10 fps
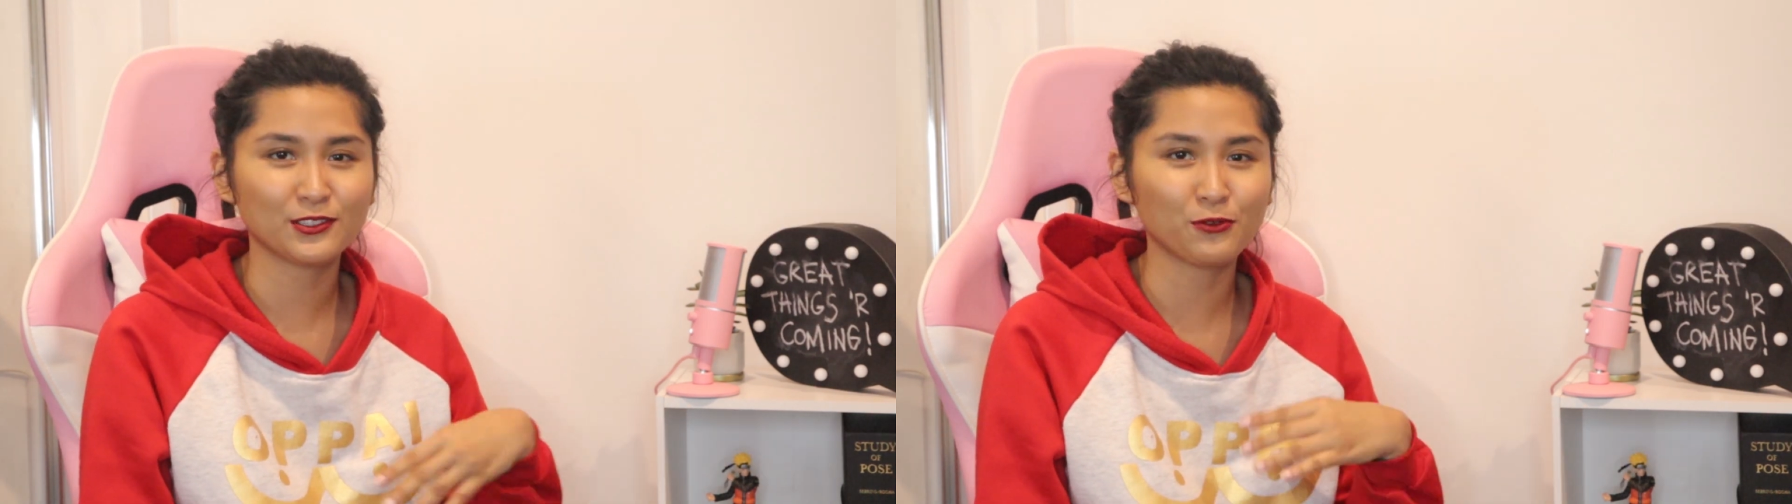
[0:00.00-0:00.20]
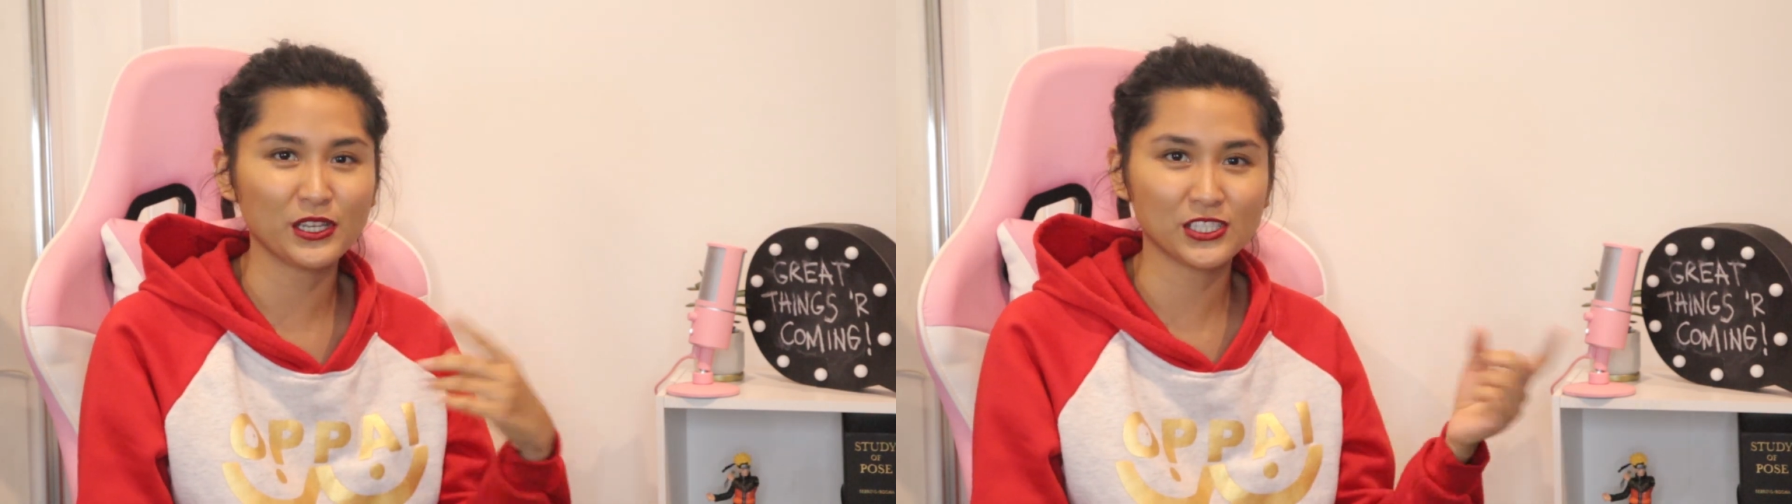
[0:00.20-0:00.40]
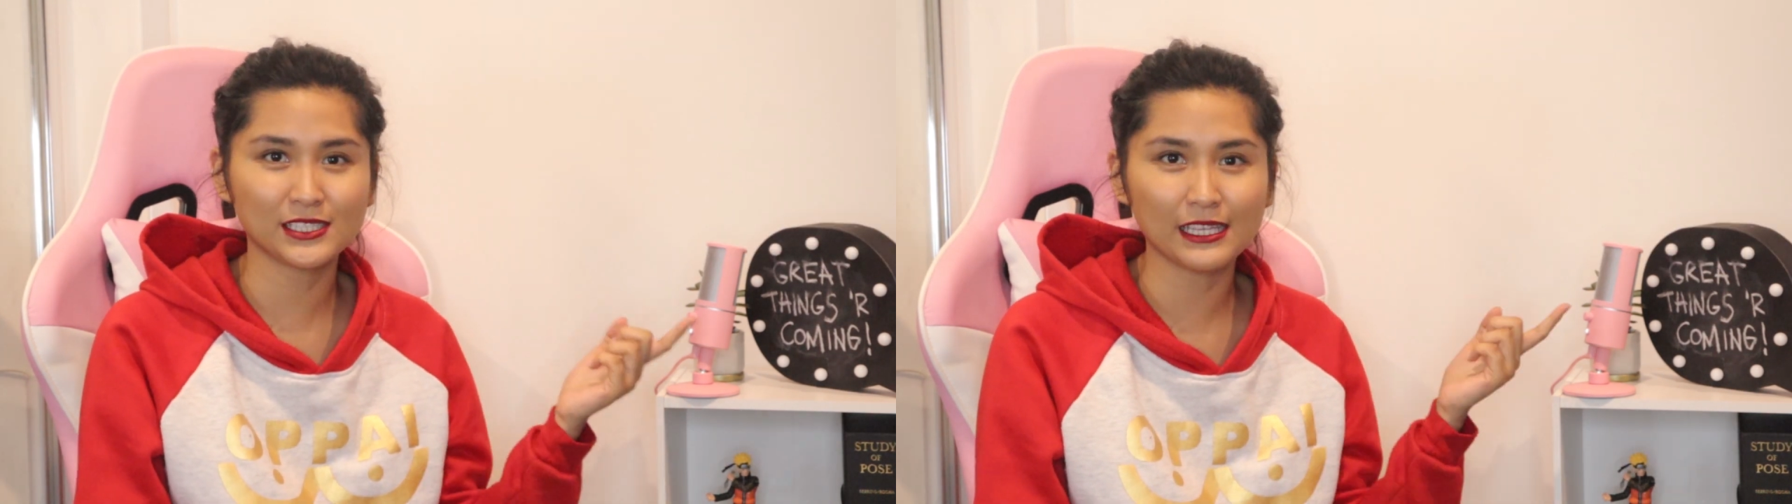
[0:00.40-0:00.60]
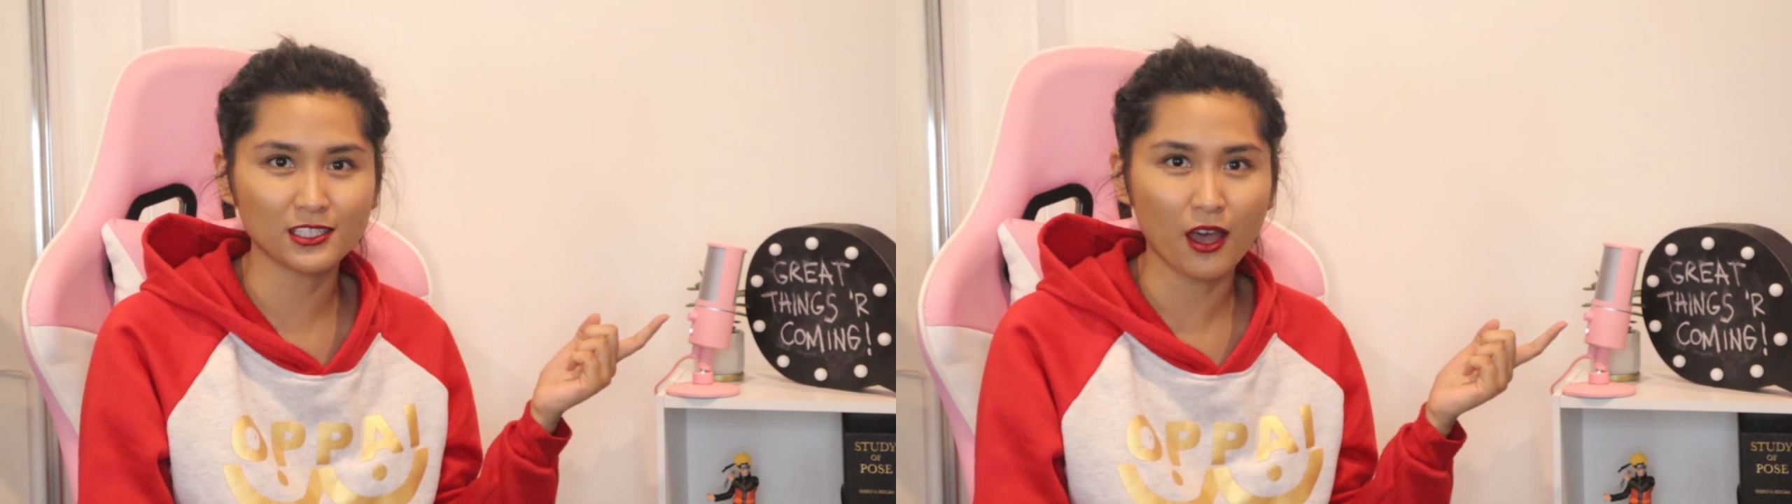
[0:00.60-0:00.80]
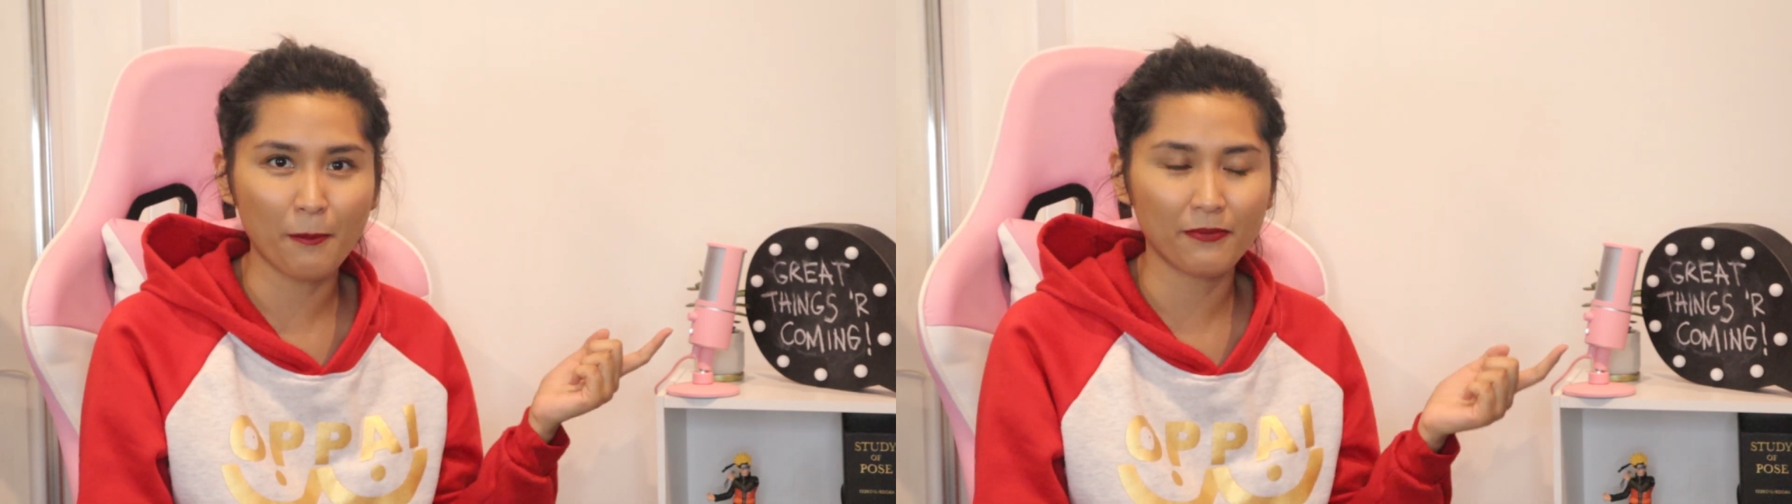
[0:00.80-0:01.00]
to reach the
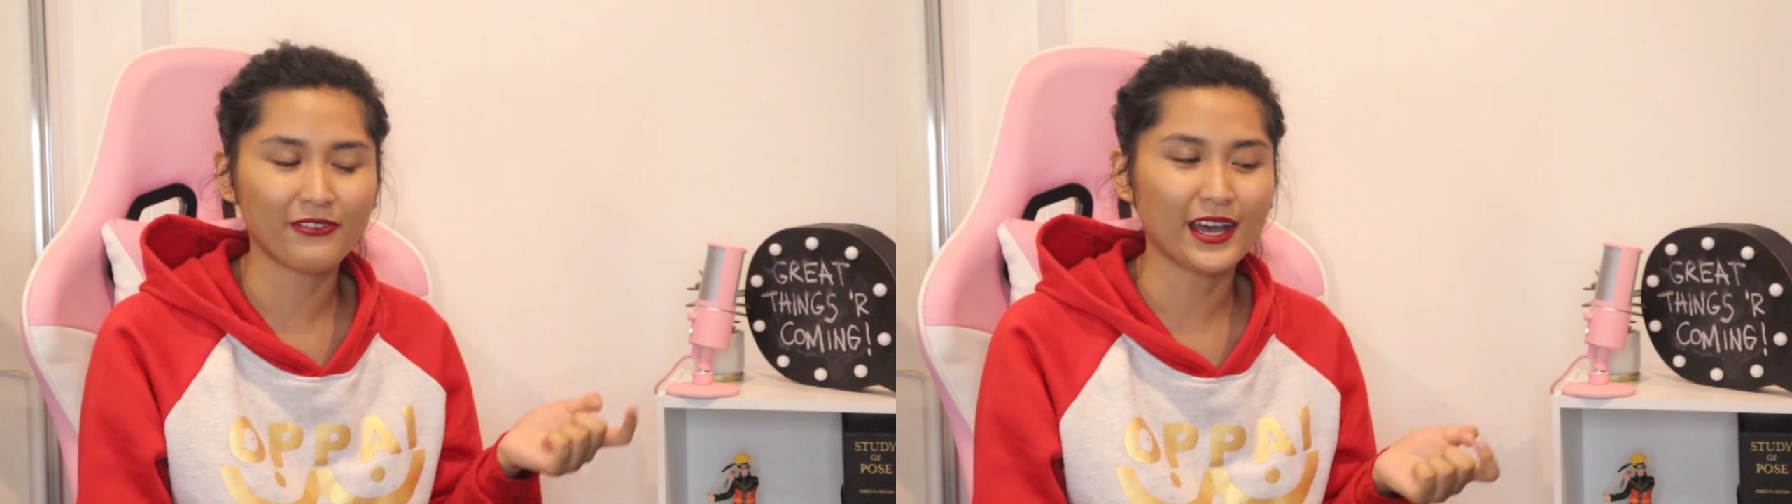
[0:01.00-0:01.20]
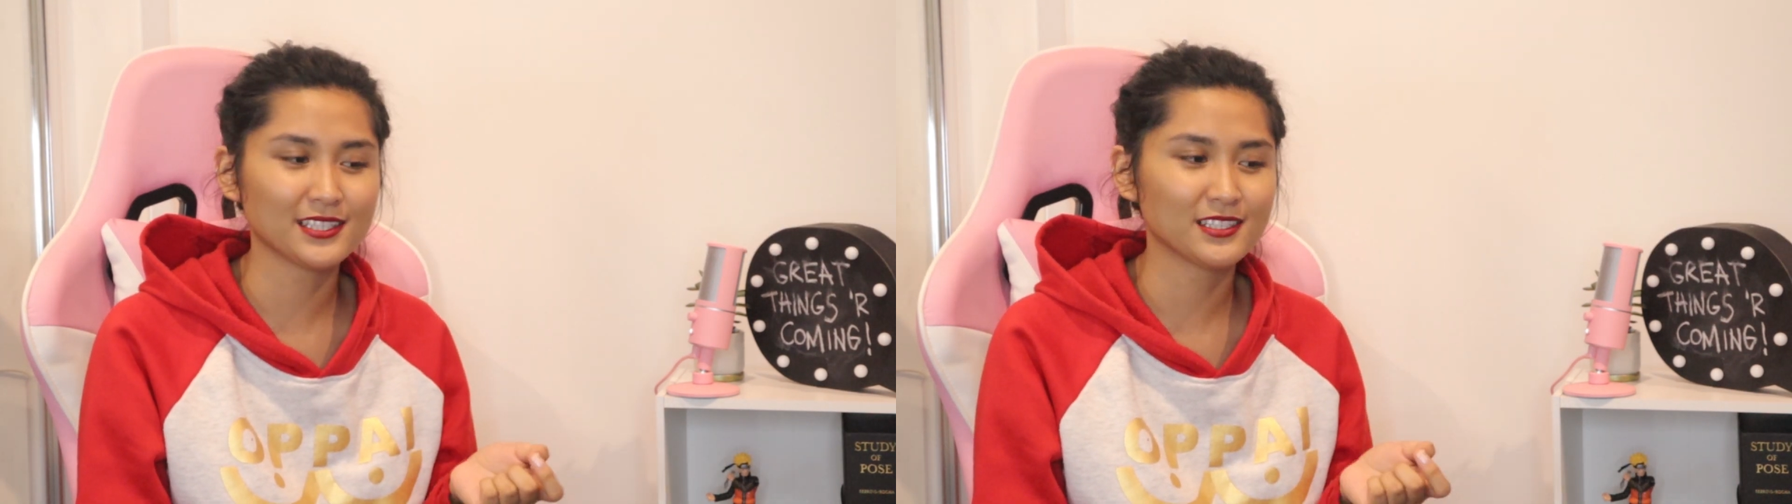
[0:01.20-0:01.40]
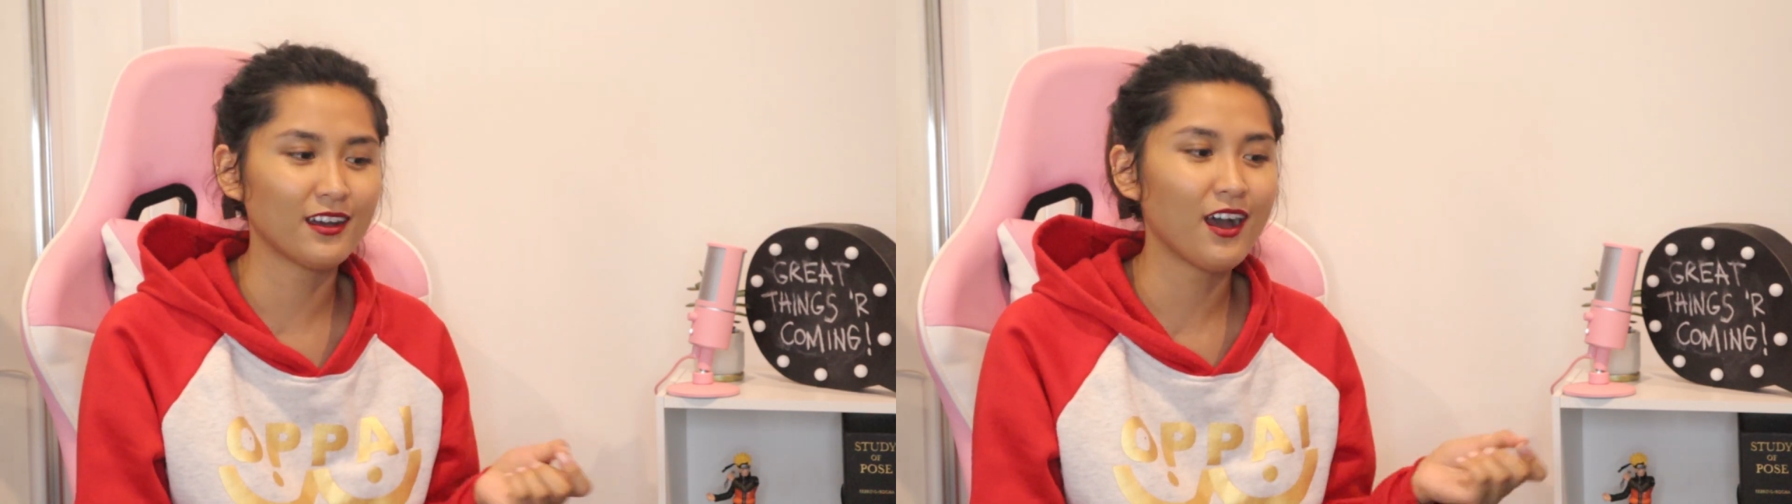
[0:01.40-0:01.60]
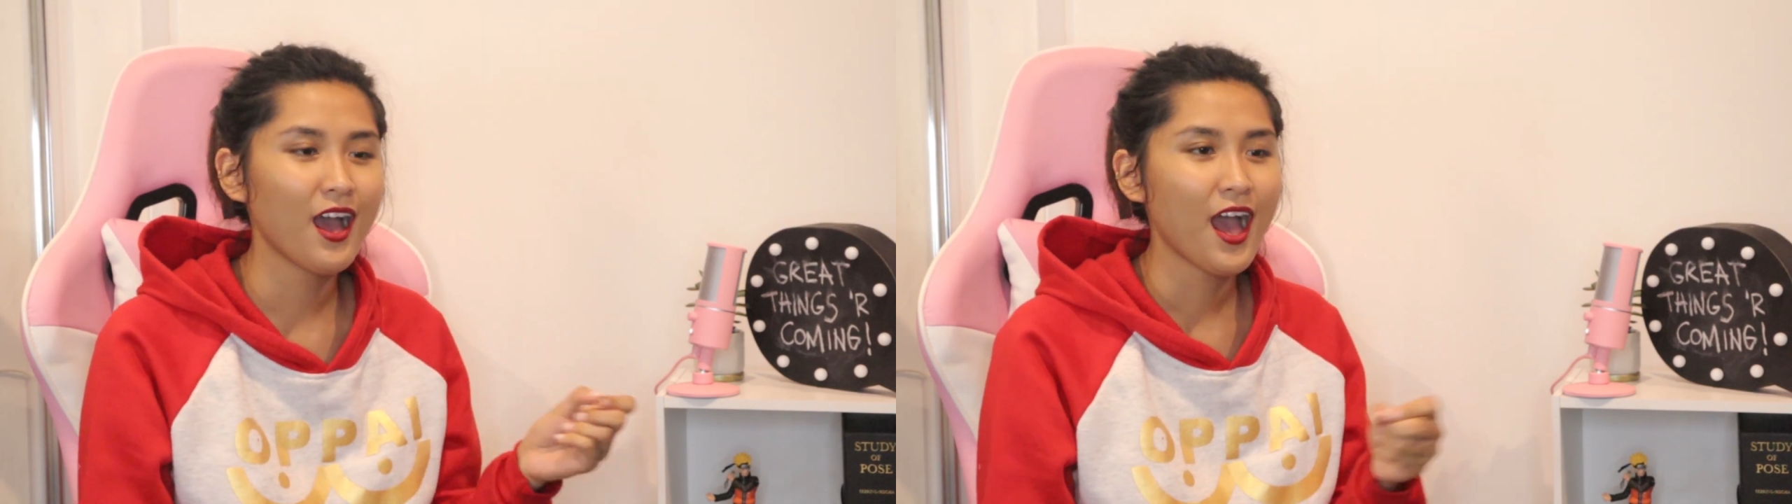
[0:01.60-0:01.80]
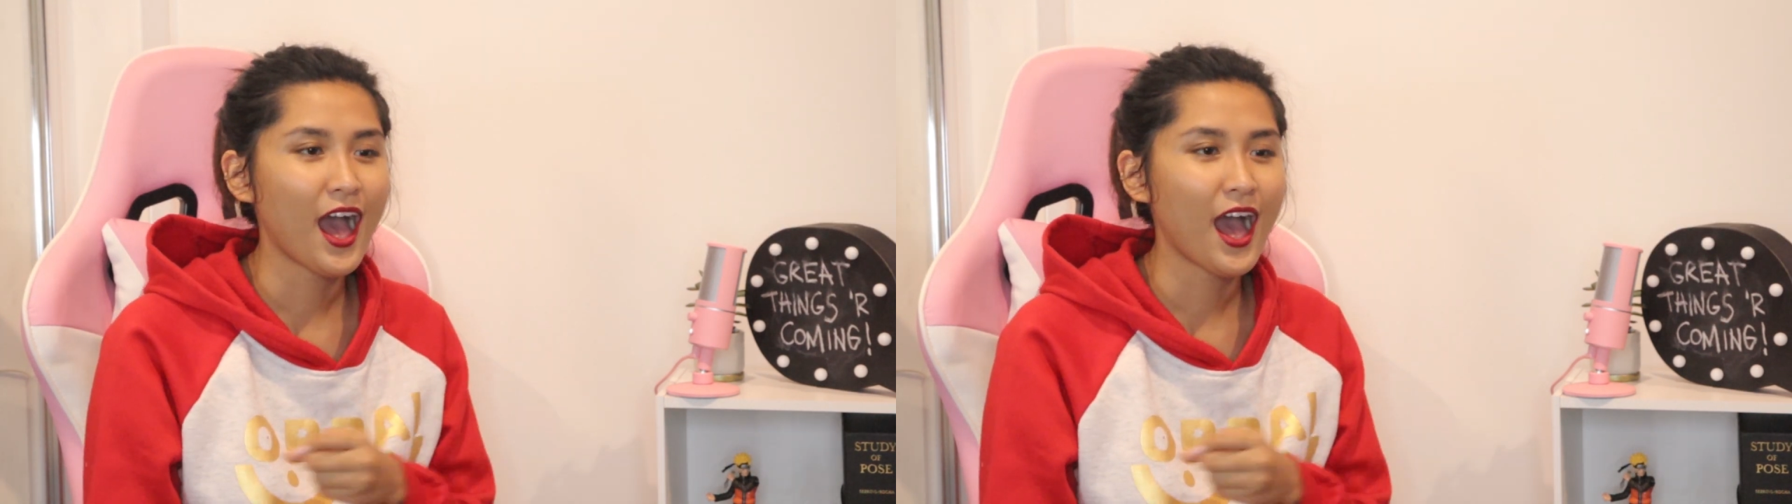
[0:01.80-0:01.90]
top faster,